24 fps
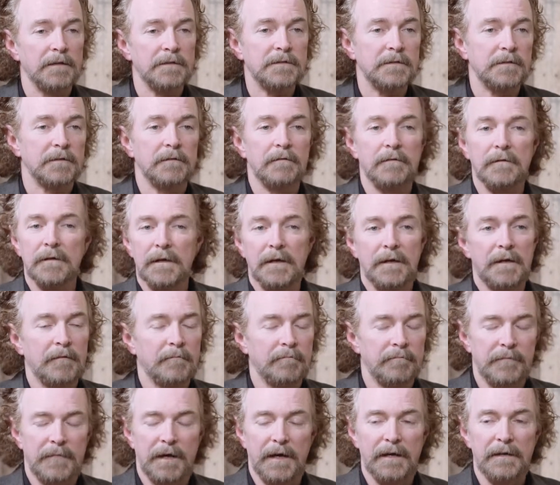So
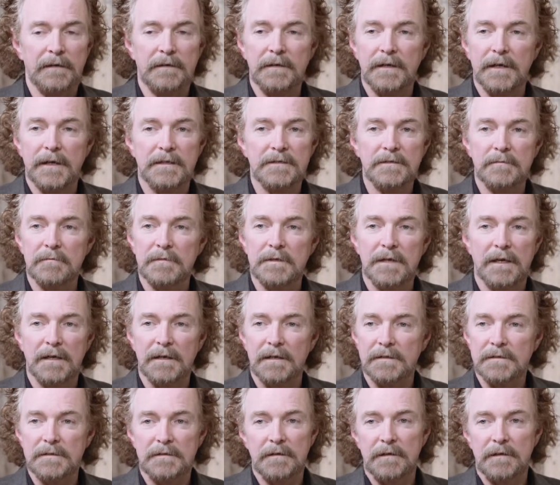I had to take some tests.